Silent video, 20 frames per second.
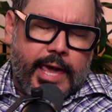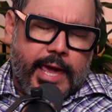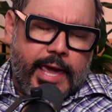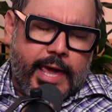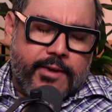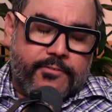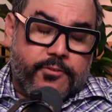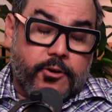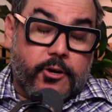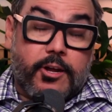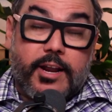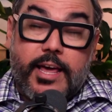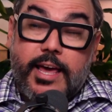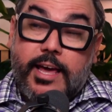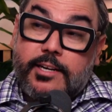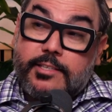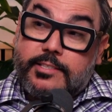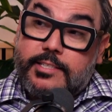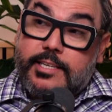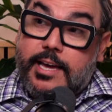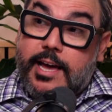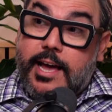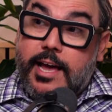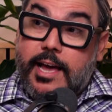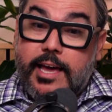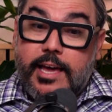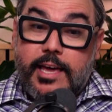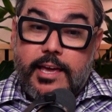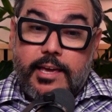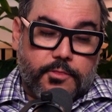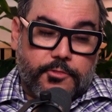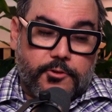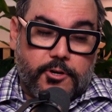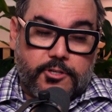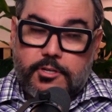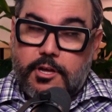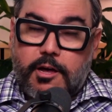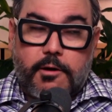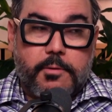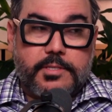LCI, there's
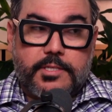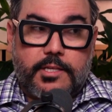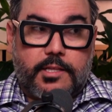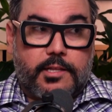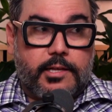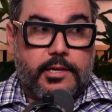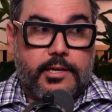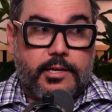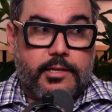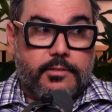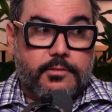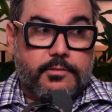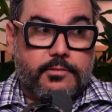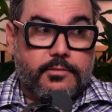always a line.